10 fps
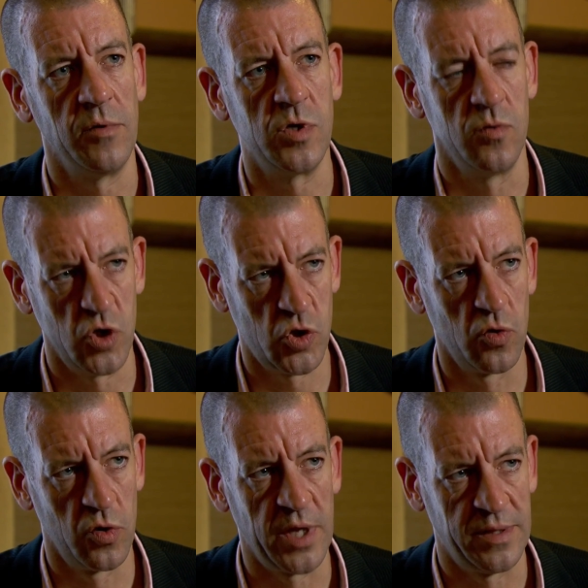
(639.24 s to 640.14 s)
to
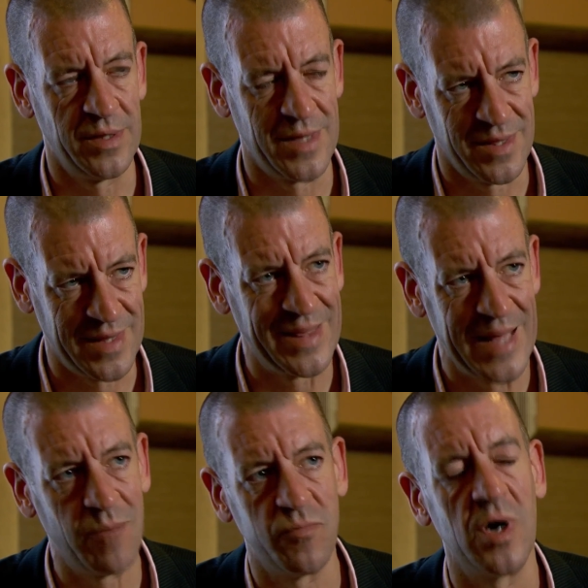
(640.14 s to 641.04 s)
ensure
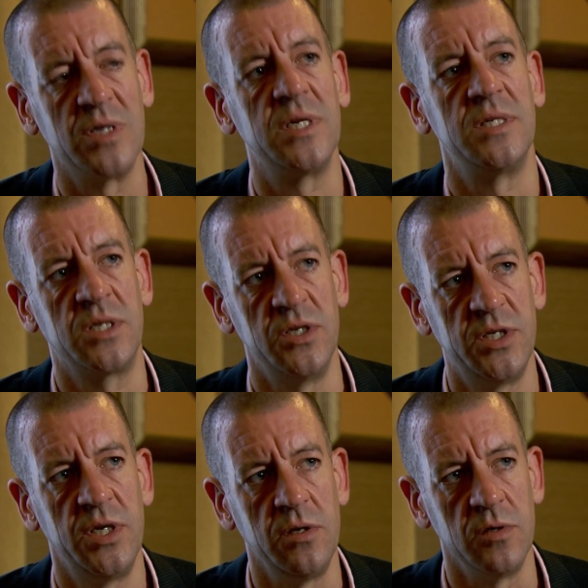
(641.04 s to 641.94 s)
that process
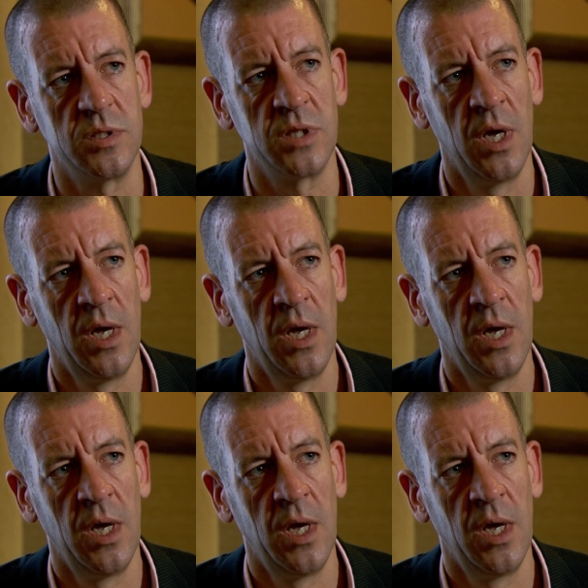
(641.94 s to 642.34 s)
continues.